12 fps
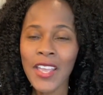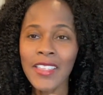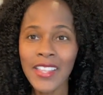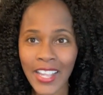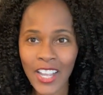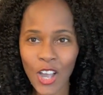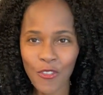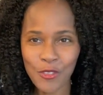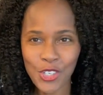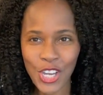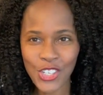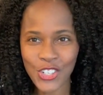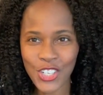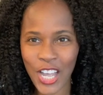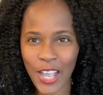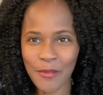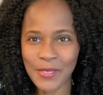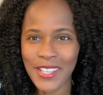that I got from Changing
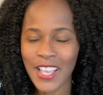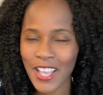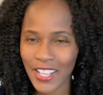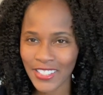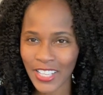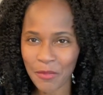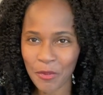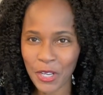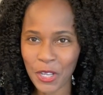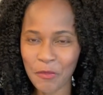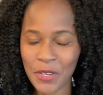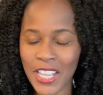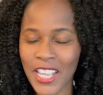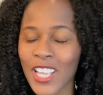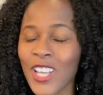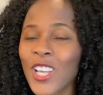Times Diaper Company.